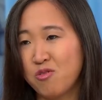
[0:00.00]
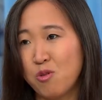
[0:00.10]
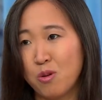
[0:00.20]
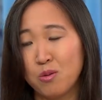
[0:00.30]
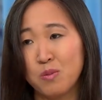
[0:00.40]

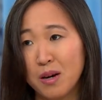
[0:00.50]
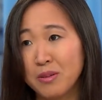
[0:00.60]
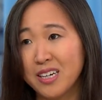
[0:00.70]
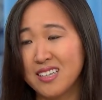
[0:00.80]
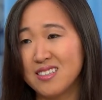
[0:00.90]
for
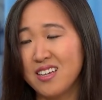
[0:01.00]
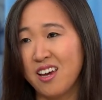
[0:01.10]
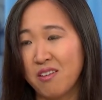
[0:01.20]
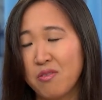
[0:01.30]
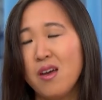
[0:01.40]
Republicans
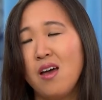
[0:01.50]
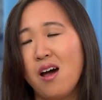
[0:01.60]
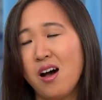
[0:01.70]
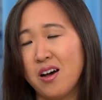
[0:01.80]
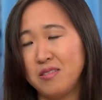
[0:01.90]
if
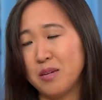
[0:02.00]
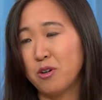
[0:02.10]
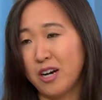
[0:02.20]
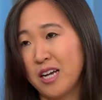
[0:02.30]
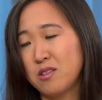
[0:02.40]

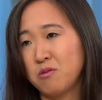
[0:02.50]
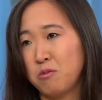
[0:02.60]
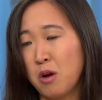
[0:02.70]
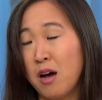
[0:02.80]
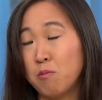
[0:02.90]
Democrats
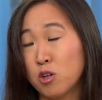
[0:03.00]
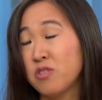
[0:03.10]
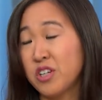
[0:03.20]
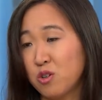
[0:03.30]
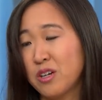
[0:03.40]
emerge
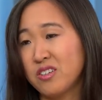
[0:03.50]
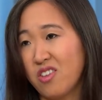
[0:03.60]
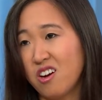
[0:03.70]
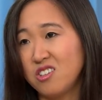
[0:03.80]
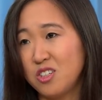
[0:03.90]
victorious
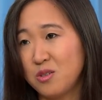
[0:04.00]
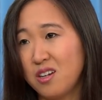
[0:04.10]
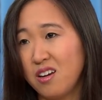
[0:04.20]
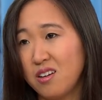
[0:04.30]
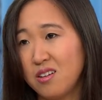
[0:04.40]
there on Tuesday.